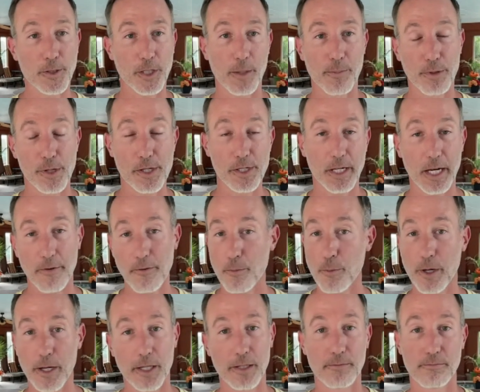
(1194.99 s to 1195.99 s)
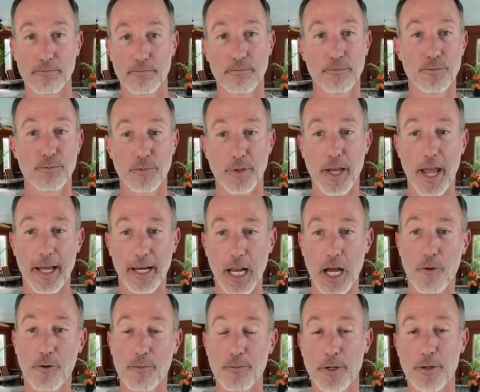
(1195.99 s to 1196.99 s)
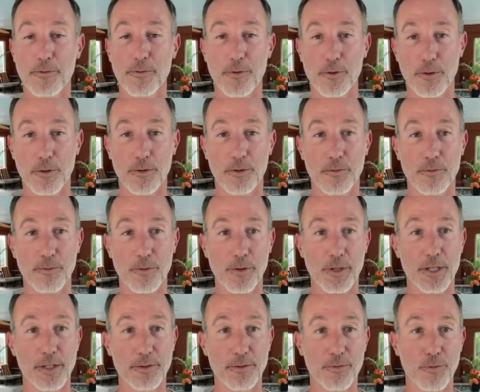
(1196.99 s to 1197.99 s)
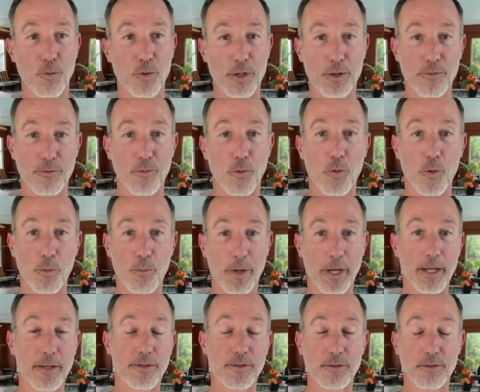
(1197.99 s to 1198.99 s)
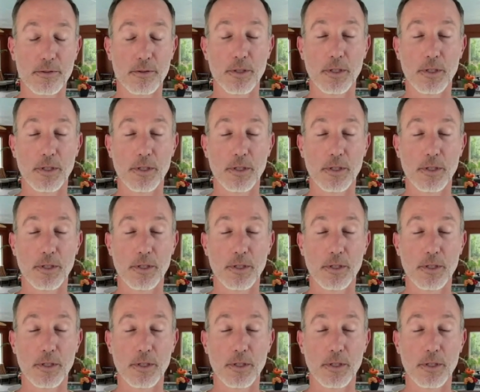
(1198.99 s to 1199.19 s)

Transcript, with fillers: I appreciate everybody hanging out with me for, for these 44 minutes.